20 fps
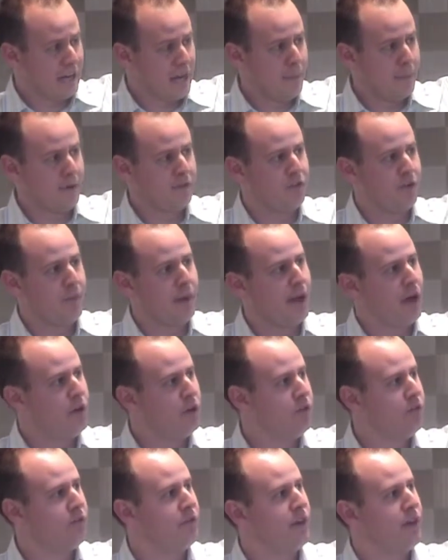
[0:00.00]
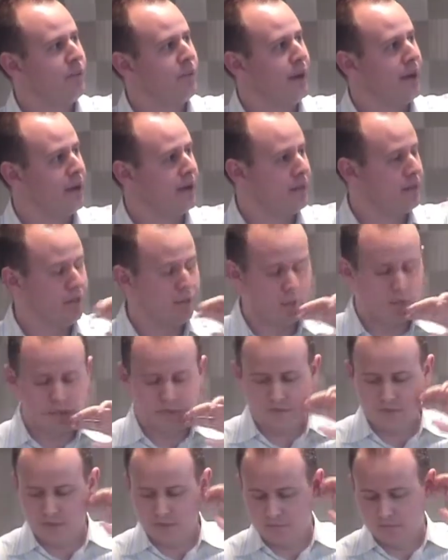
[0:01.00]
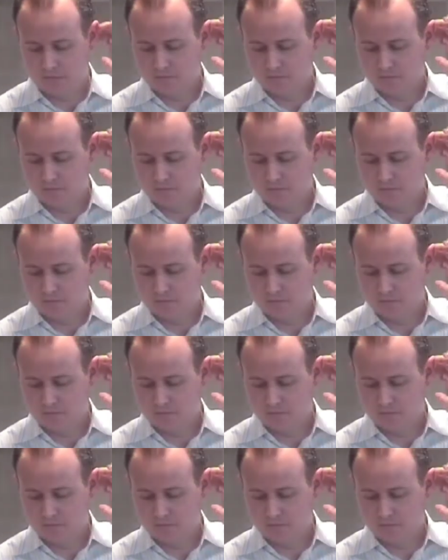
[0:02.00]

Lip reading: coming from our own feedback that we've